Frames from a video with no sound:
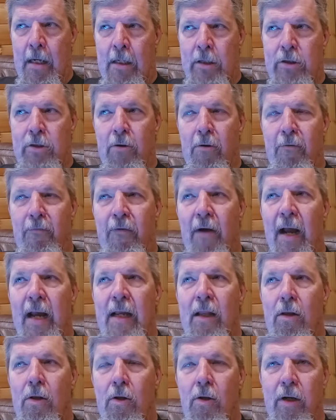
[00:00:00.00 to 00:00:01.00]
So if I
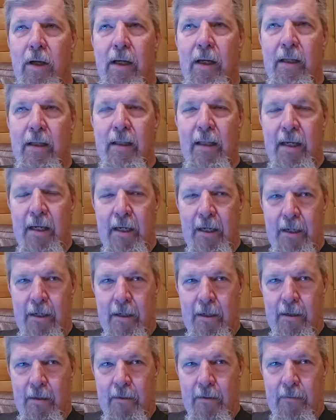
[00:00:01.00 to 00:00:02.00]
look at the
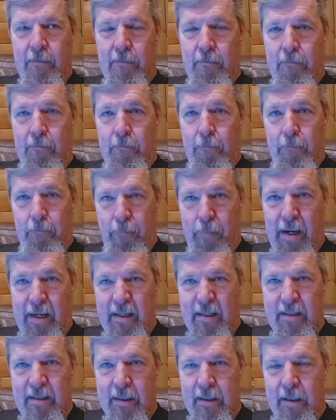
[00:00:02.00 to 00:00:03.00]

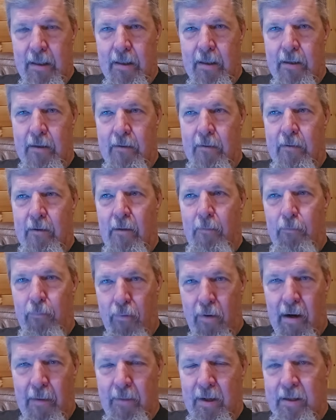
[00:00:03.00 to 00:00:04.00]
basic
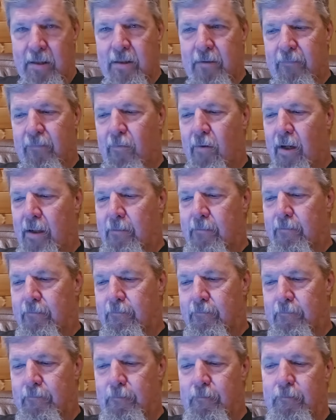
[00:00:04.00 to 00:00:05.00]
premise of what
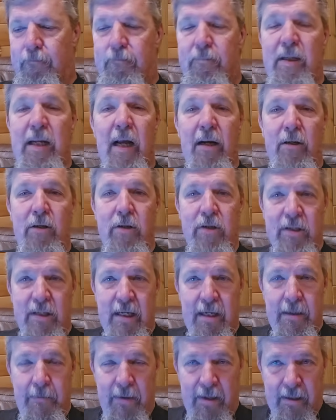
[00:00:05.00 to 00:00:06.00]
Dr.
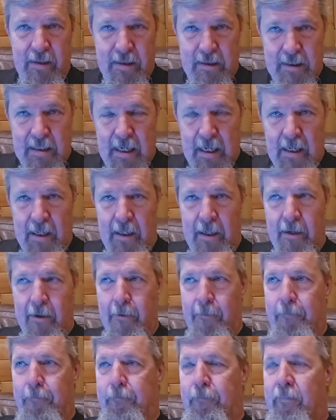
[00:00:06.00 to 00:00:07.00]
Simi is saying here,